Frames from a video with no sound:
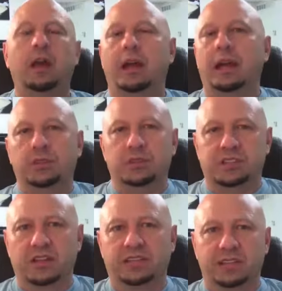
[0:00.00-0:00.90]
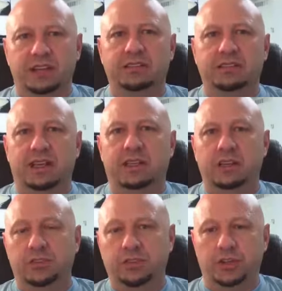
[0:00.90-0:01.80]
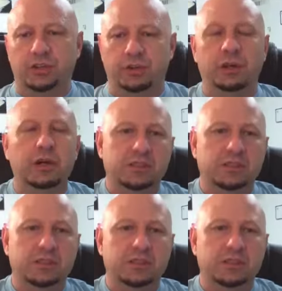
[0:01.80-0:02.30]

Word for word: and there was nothing that they could do.